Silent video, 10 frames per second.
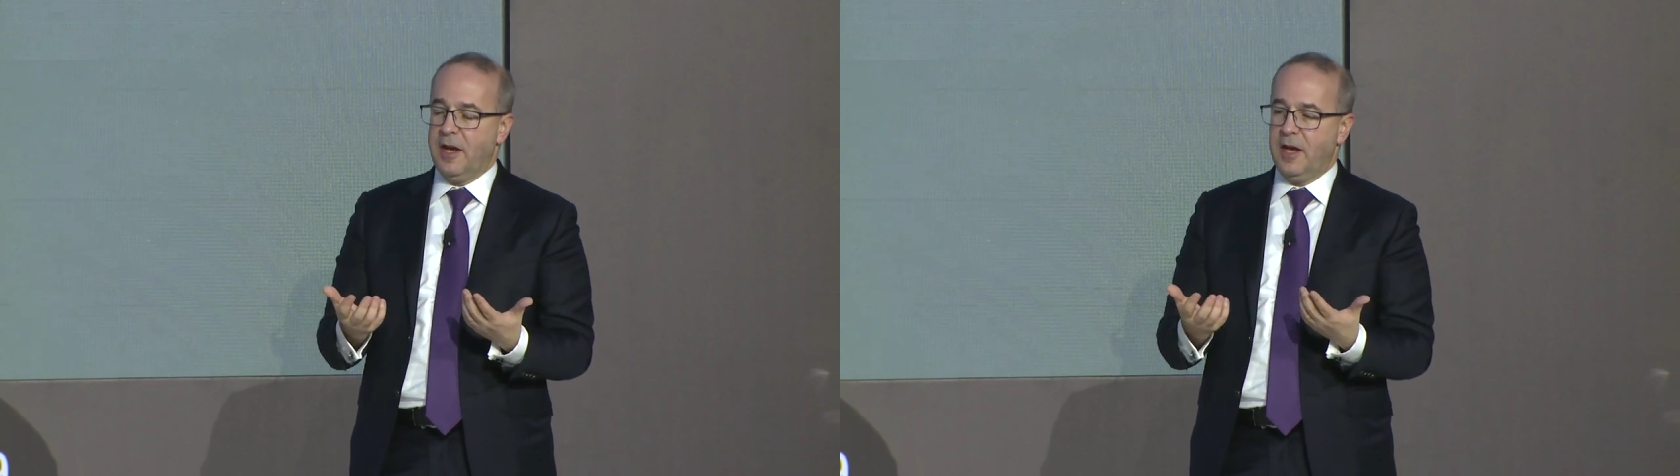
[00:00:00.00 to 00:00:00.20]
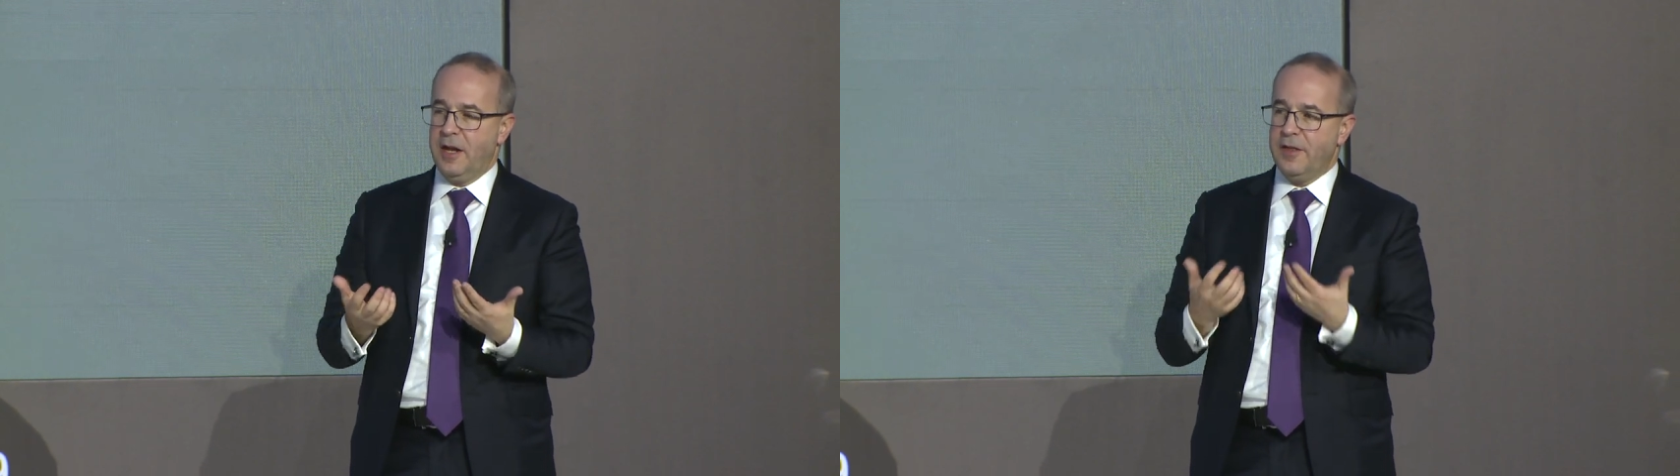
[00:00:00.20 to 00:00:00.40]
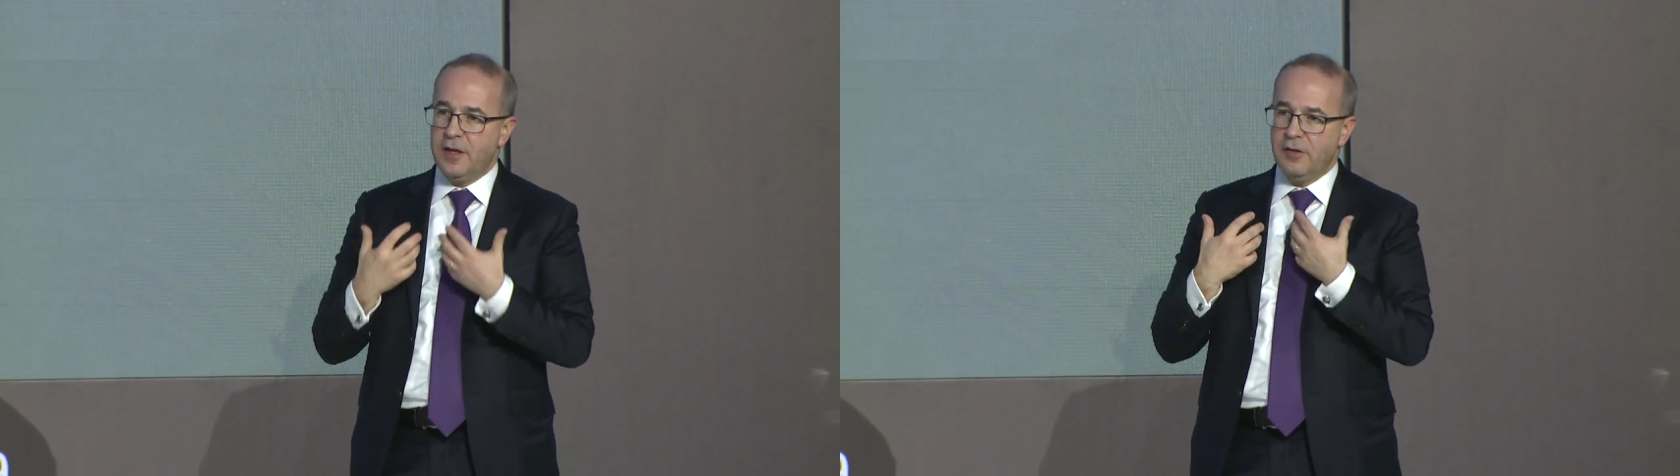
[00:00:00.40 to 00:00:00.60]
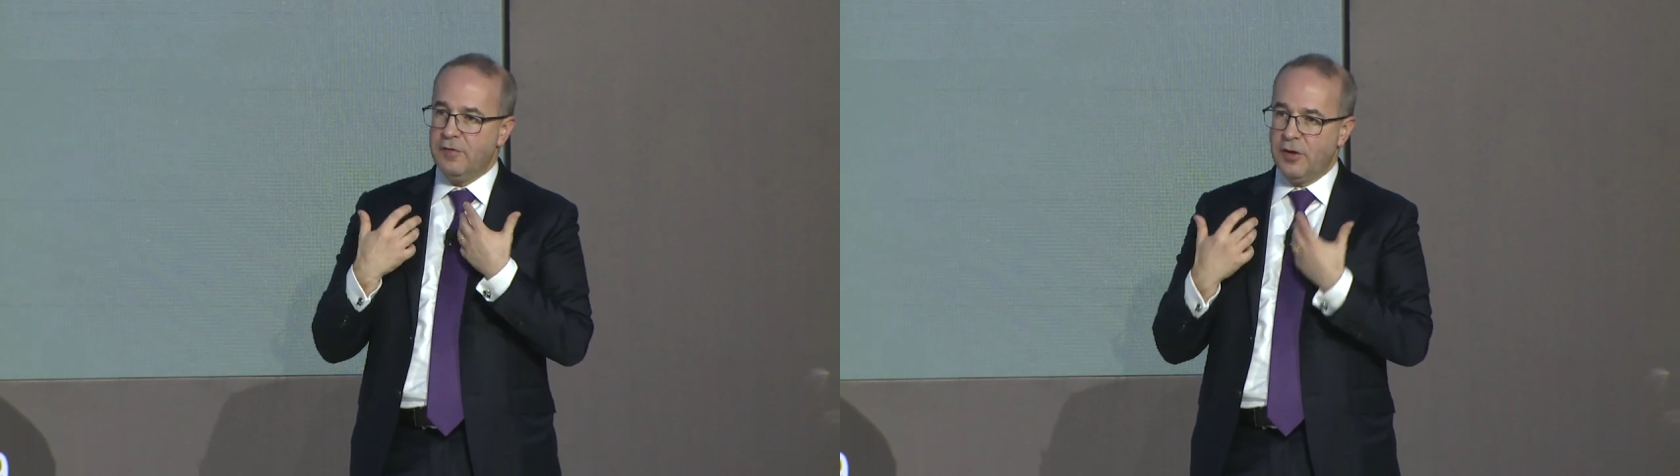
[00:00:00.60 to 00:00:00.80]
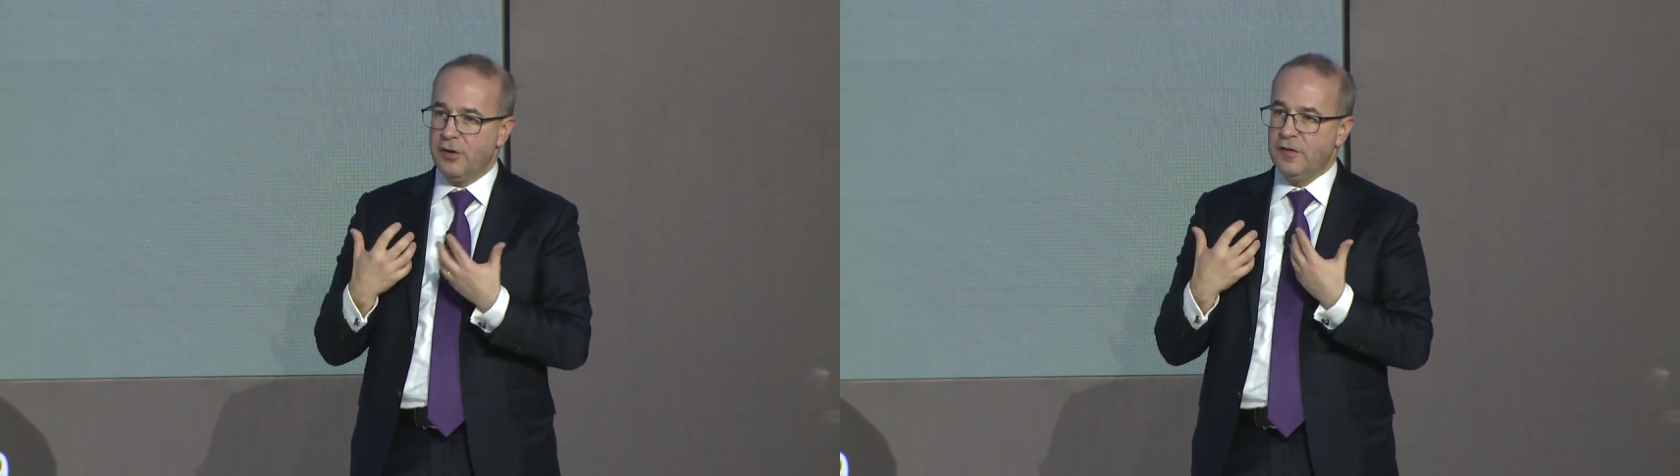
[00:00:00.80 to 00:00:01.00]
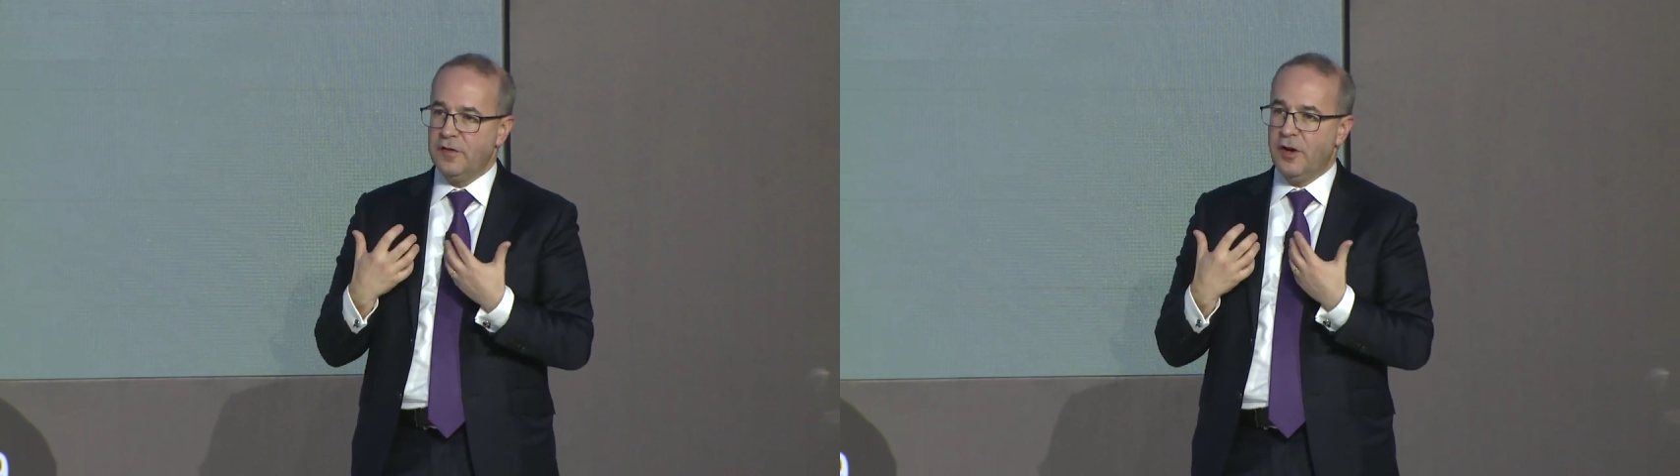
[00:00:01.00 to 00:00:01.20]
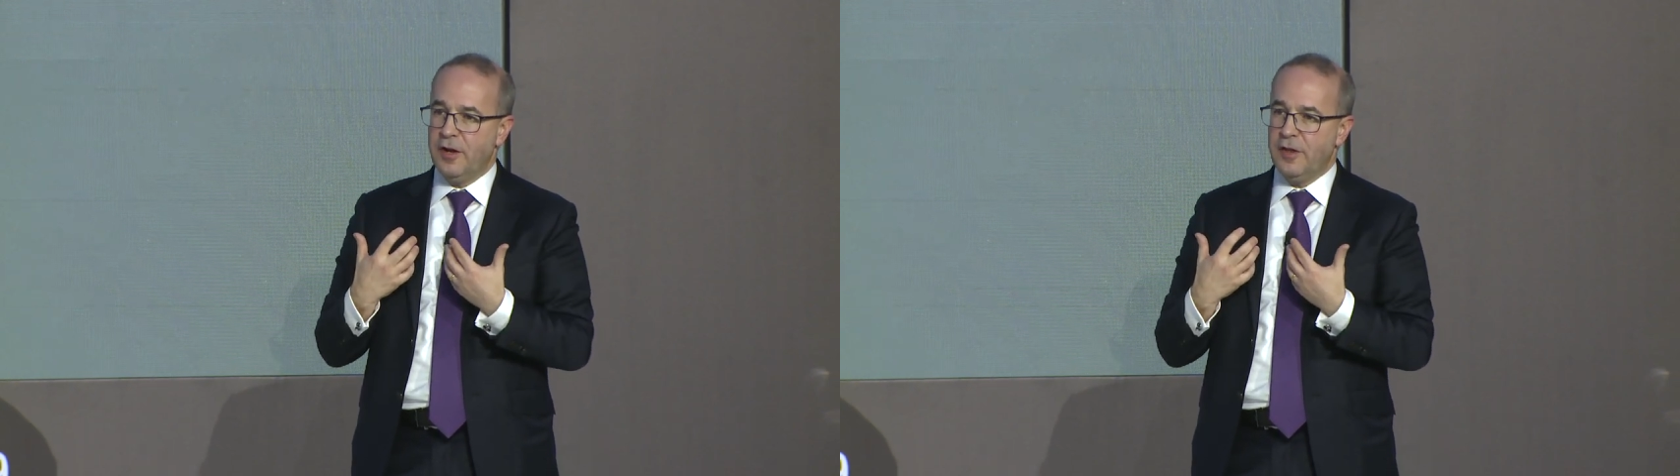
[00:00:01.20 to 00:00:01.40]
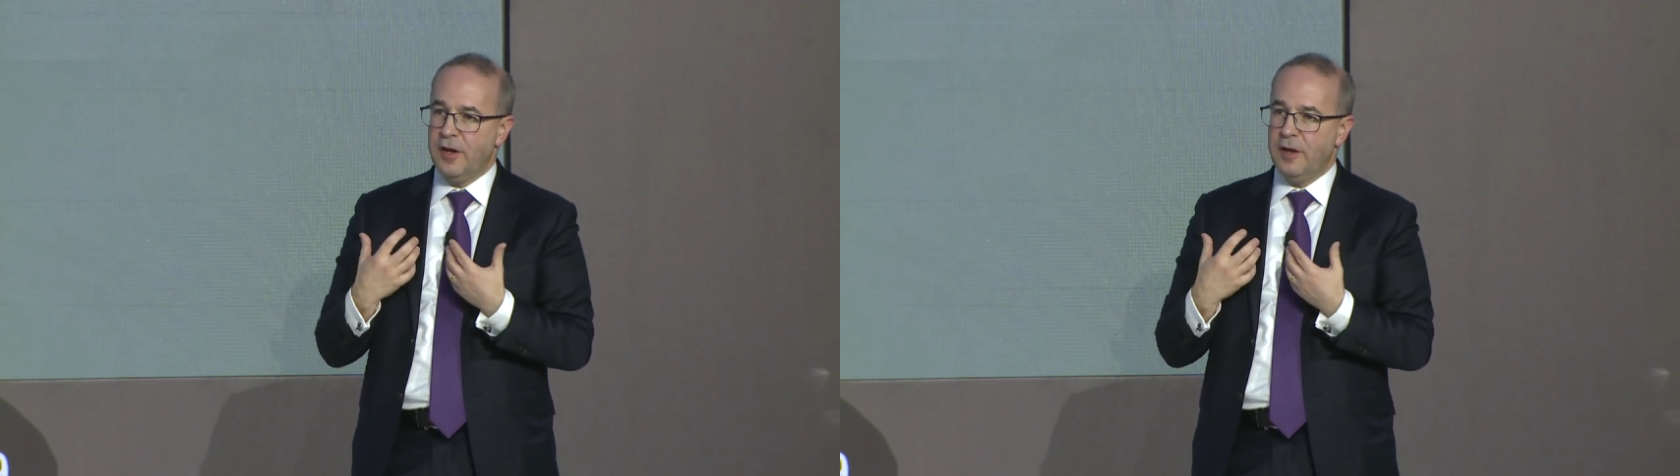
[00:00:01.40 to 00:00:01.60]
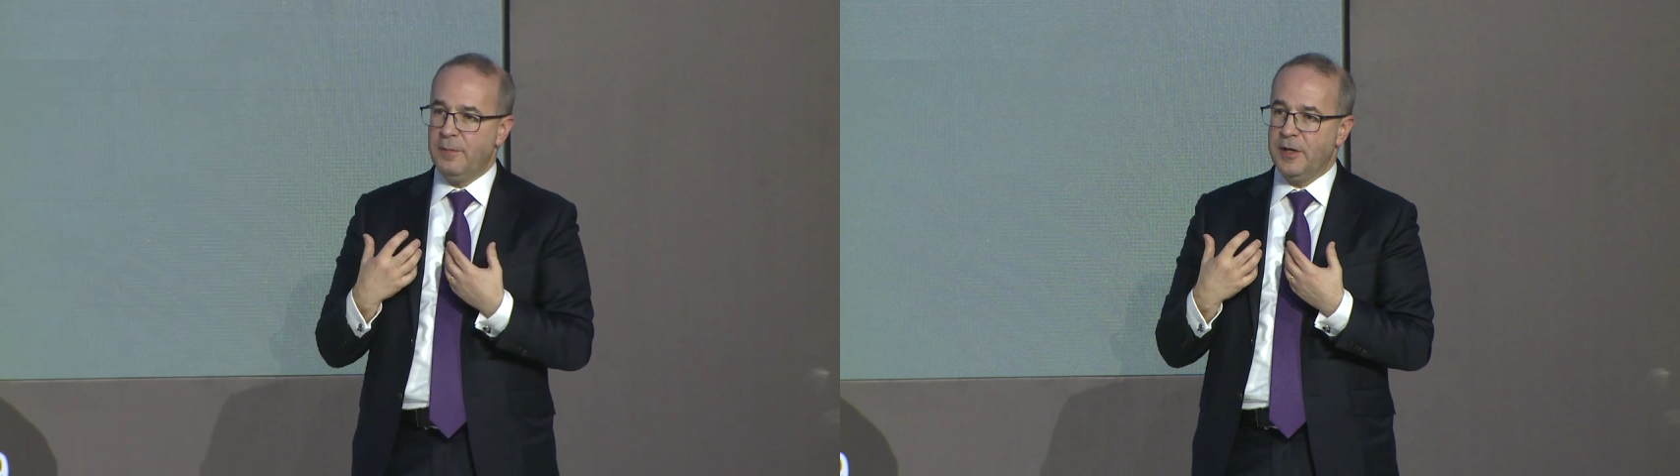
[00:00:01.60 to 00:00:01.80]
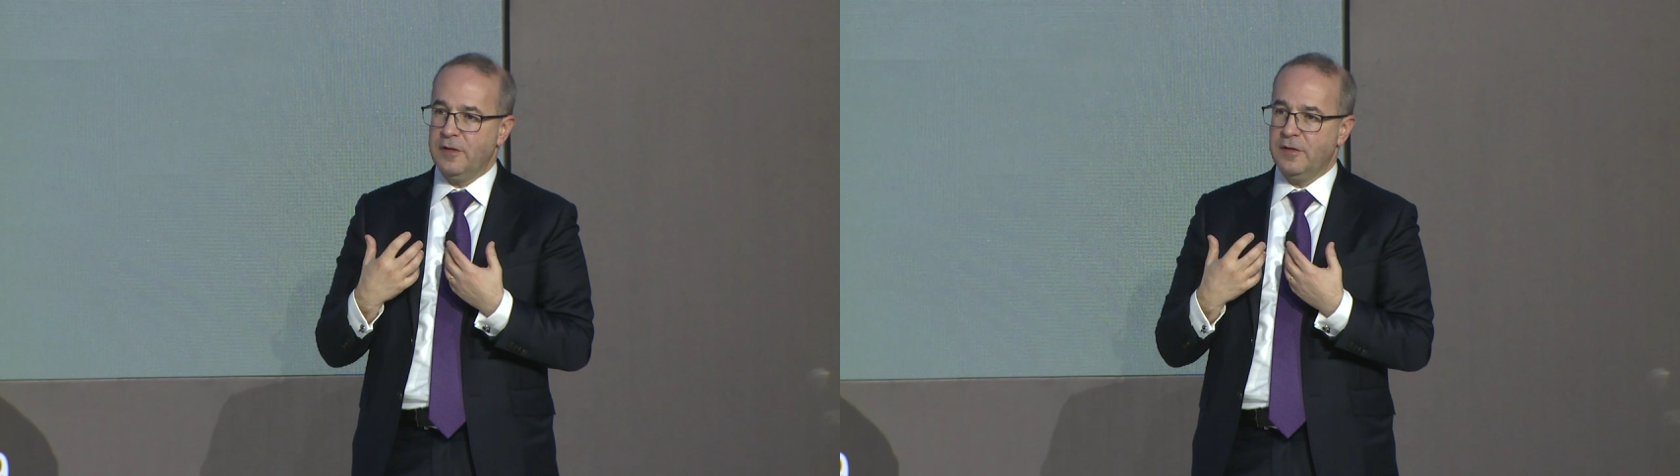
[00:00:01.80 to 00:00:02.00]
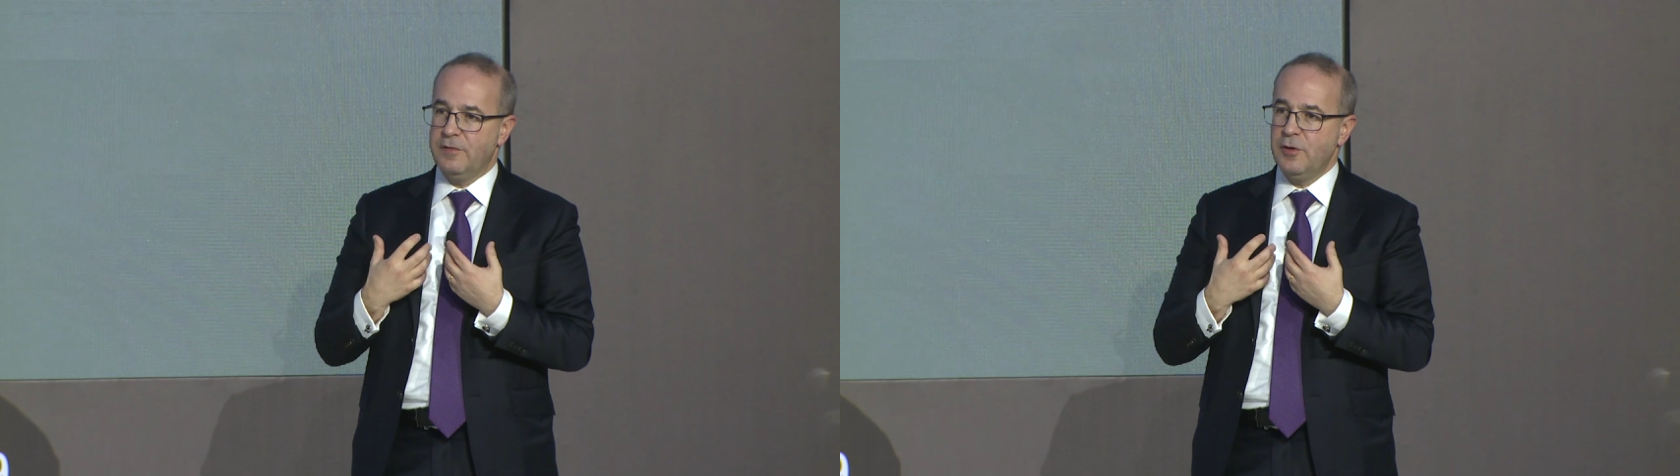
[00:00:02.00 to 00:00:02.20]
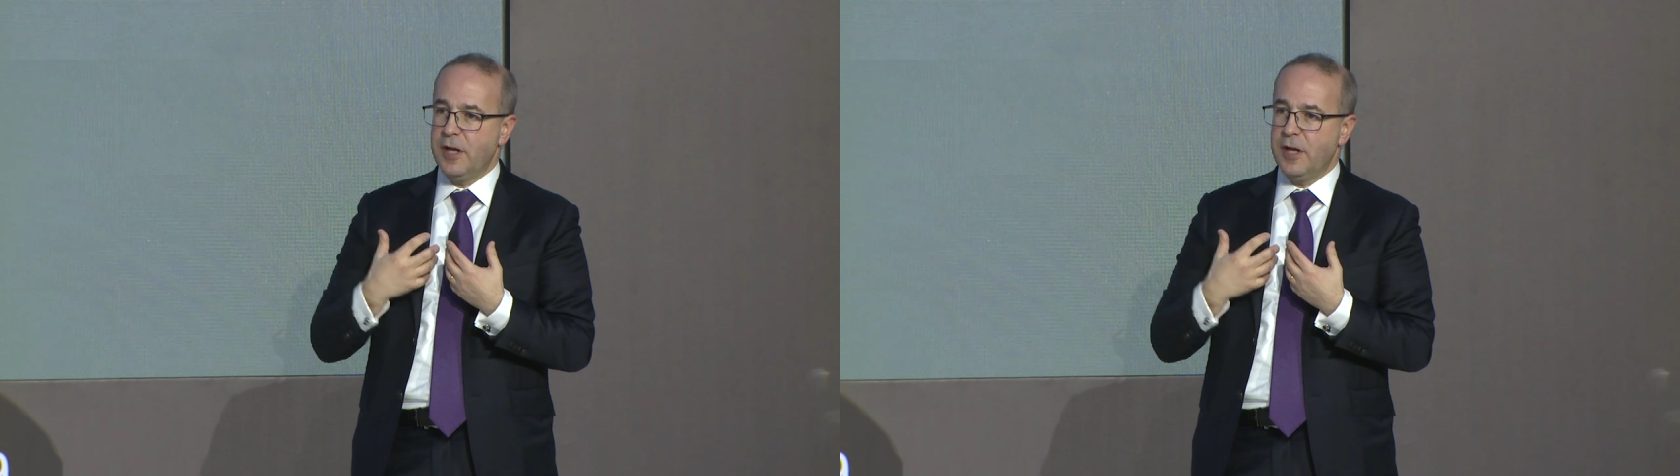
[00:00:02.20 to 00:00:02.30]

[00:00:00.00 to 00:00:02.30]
And I think you've got to start there because if